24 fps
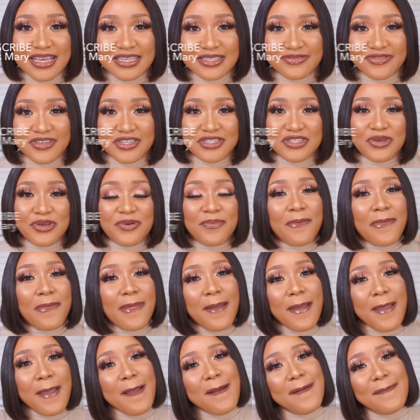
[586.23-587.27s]
video.
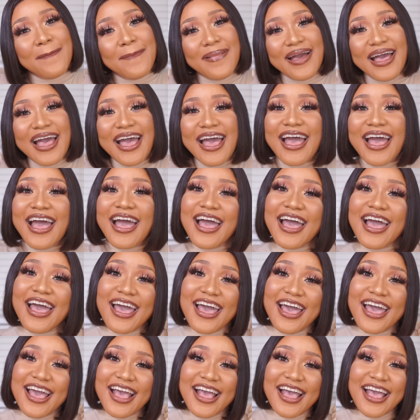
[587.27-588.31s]

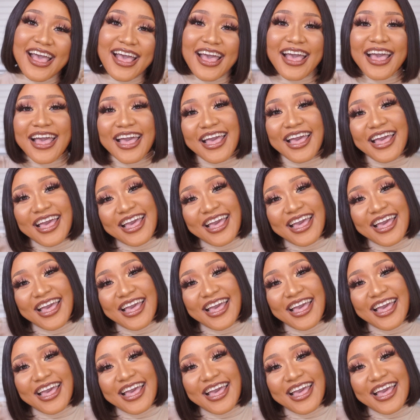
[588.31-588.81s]
Bye.